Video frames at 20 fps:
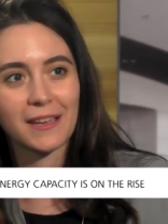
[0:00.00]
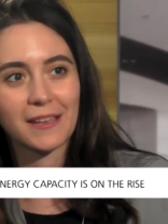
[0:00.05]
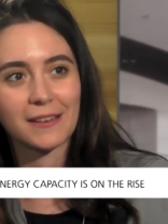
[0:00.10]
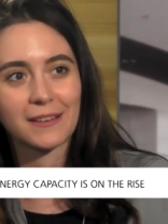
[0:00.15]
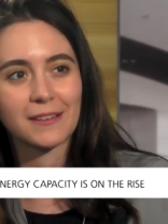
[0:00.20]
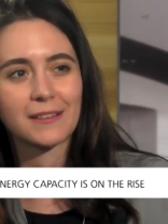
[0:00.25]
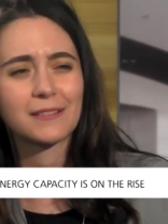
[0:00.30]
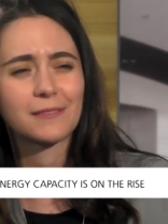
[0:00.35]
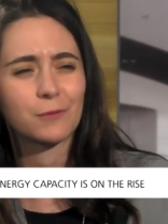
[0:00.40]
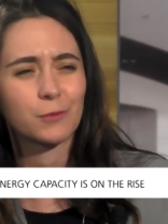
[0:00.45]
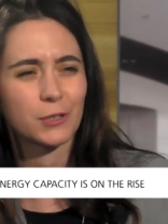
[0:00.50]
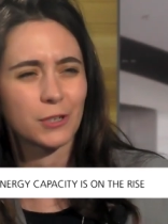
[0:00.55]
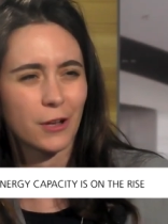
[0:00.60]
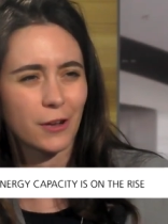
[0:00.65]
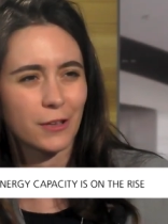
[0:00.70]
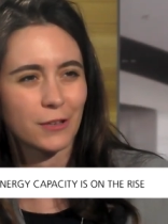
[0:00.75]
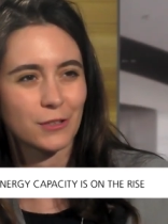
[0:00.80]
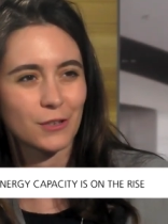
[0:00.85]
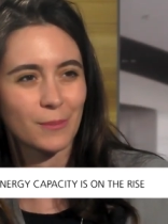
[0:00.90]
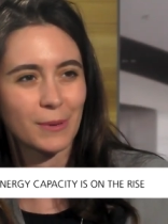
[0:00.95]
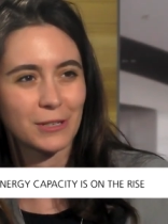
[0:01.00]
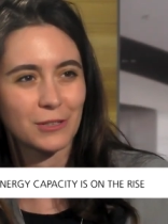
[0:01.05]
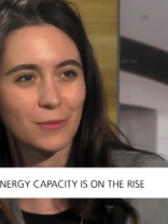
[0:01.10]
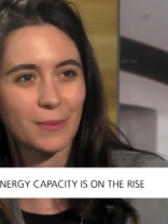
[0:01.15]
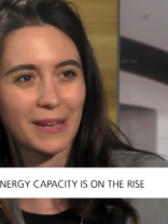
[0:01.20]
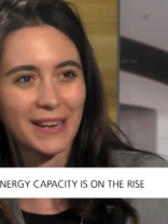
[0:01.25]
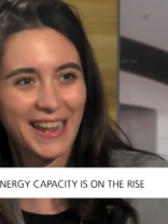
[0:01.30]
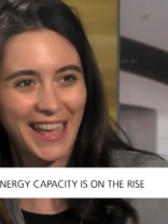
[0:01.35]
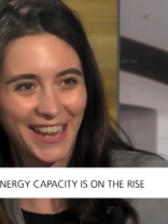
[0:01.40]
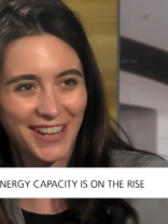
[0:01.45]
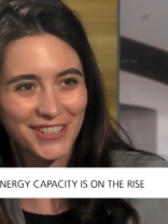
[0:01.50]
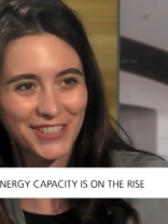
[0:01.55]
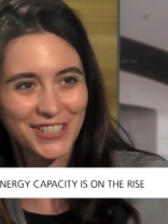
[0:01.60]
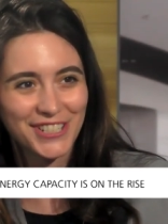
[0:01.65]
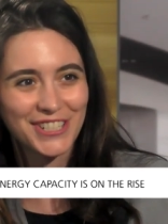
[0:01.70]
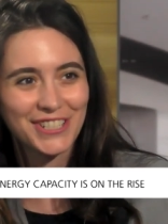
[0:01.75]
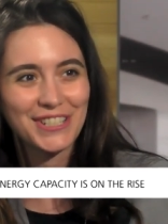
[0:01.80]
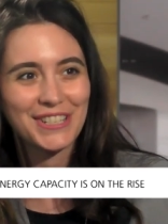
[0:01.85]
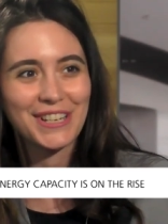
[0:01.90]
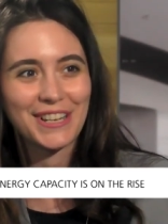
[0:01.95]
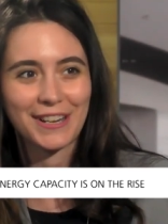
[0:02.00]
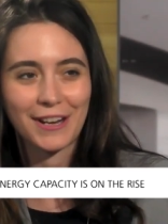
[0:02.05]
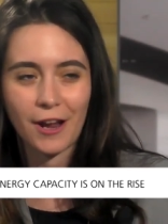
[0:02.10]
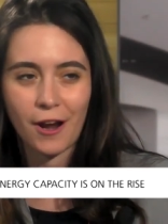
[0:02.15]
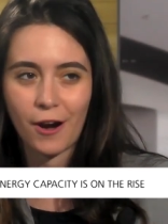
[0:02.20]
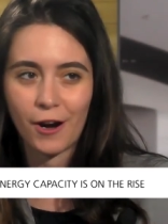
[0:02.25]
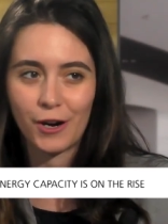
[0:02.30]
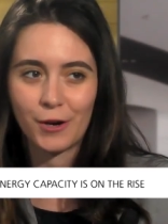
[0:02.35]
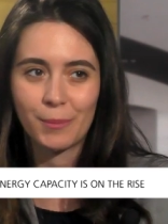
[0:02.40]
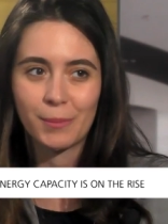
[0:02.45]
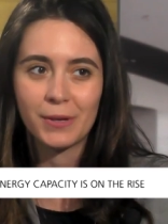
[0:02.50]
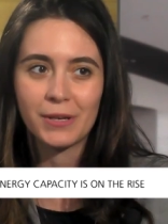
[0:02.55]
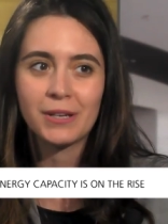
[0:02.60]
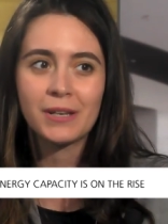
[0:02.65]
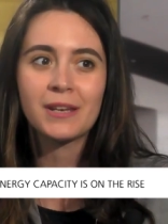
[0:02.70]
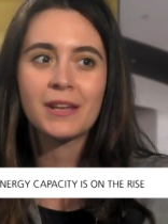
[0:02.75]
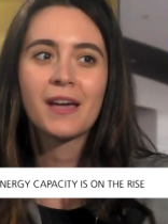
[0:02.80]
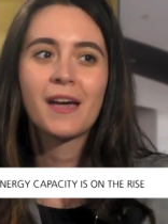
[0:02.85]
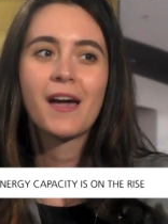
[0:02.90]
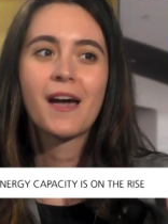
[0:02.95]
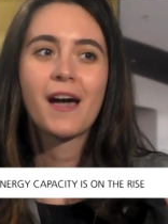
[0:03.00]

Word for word: And we're talking so much about energy and carbon,